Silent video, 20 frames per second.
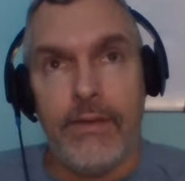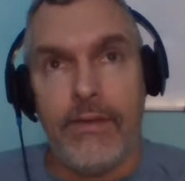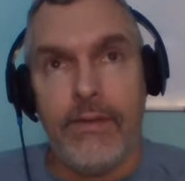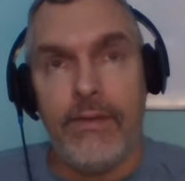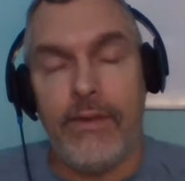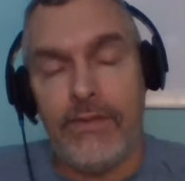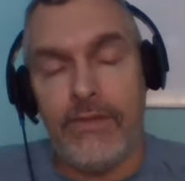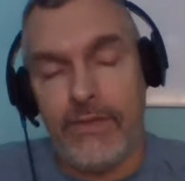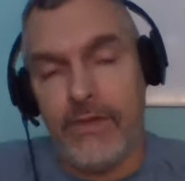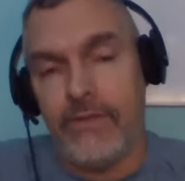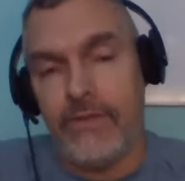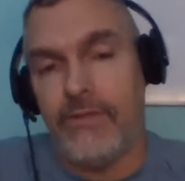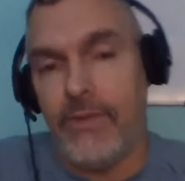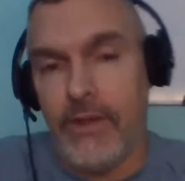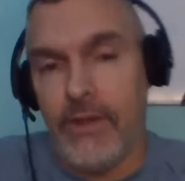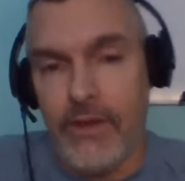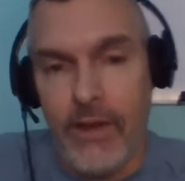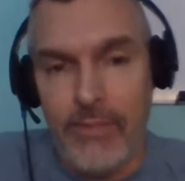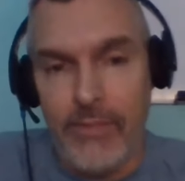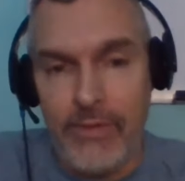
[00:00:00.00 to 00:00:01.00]
This gives me
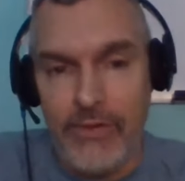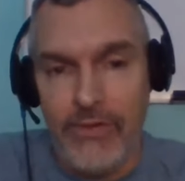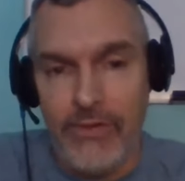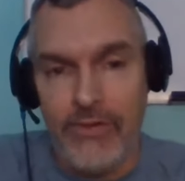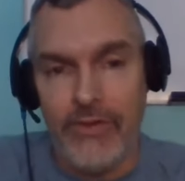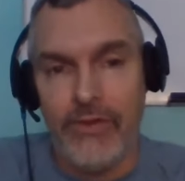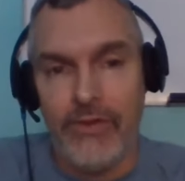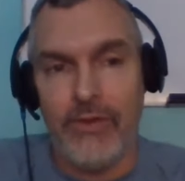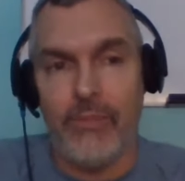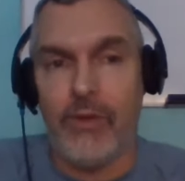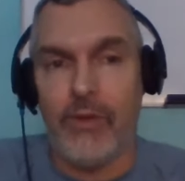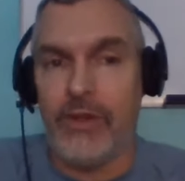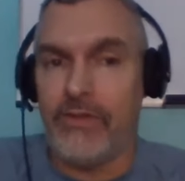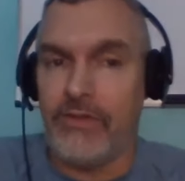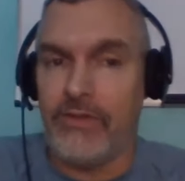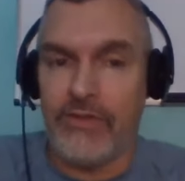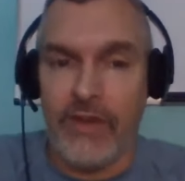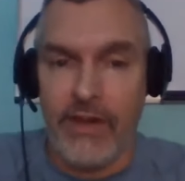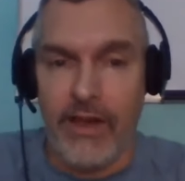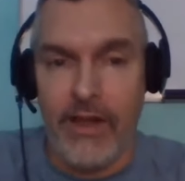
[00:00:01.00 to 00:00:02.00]
an opportunity to bring the
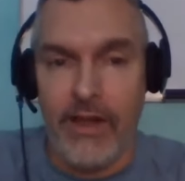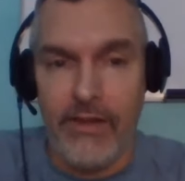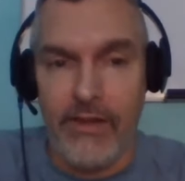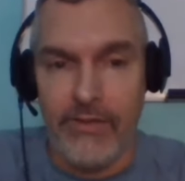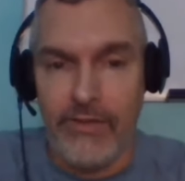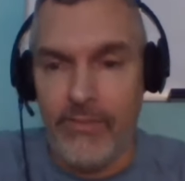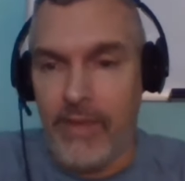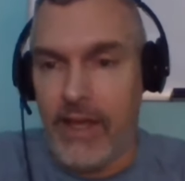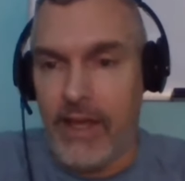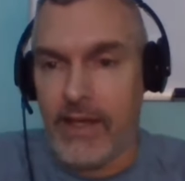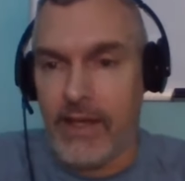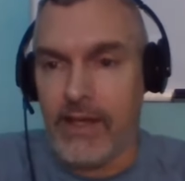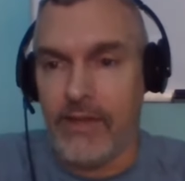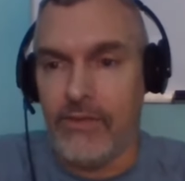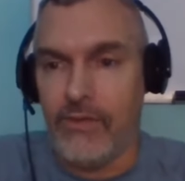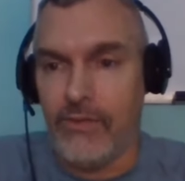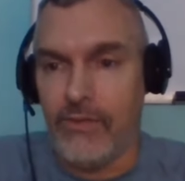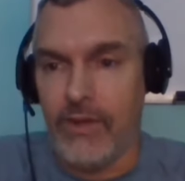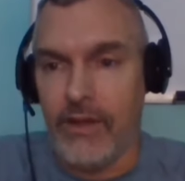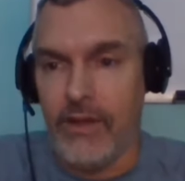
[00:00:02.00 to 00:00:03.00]
psychology back
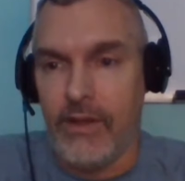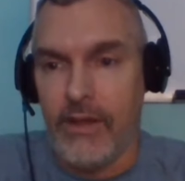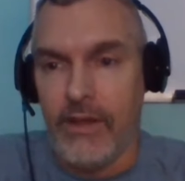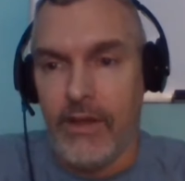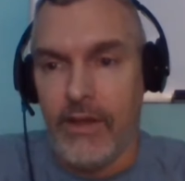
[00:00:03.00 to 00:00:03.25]
into it.